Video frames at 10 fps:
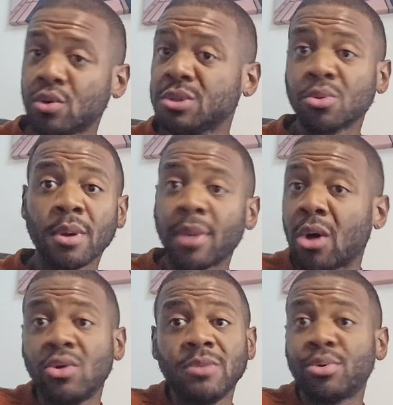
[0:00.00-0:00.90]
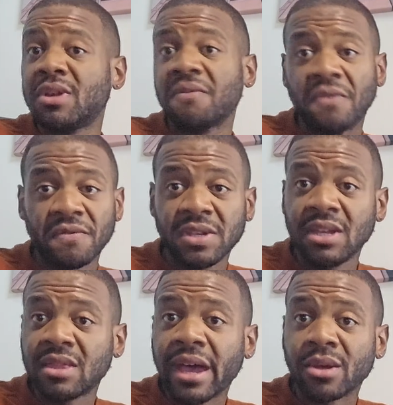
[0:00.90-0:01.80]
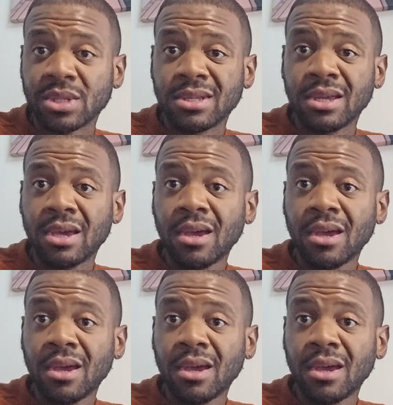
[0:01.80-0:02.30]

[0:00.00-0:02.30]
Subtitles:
Because remember, I only put in 15,000.